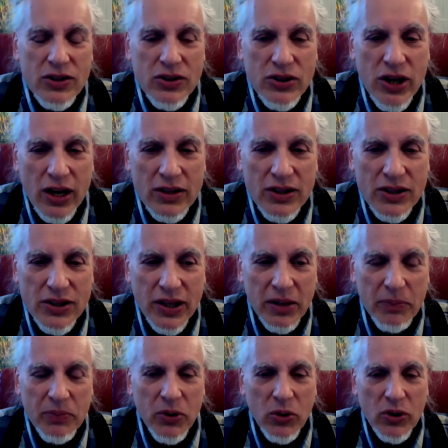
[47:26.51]
chart
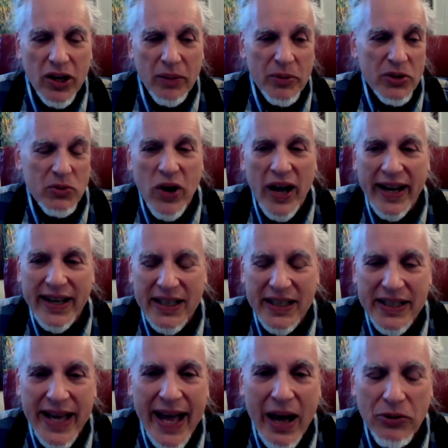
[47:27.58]
study program is
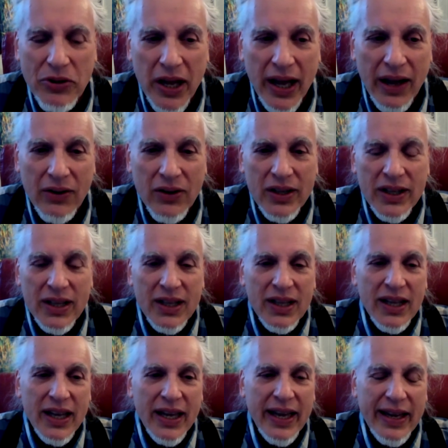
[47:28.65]
winding down now
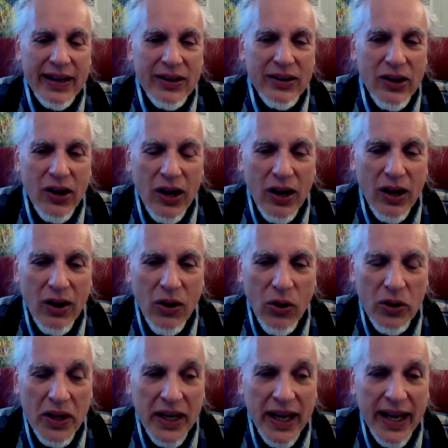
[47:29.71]
and
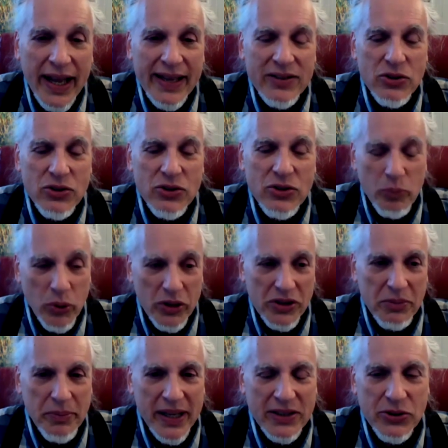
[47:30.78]
only has 2 more
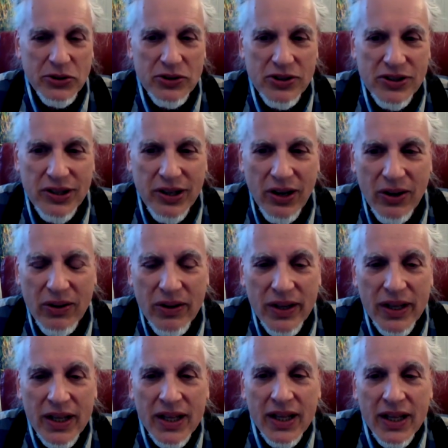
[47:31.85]
semesters to go.
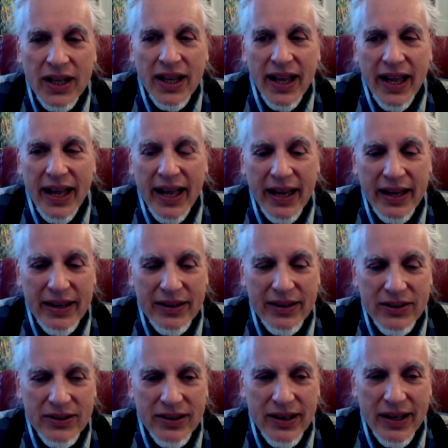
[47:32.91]

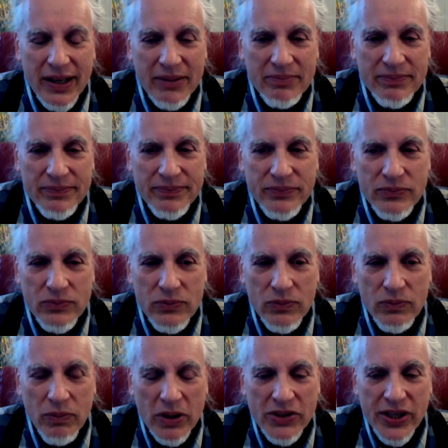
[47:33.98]
And
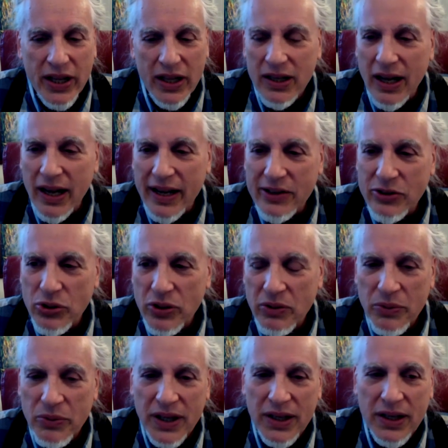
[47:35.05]
Marcella and I are doing
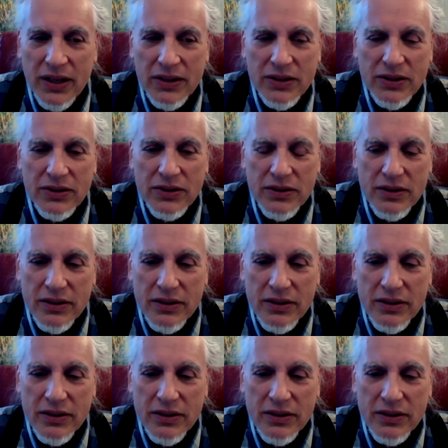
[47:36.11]
readings.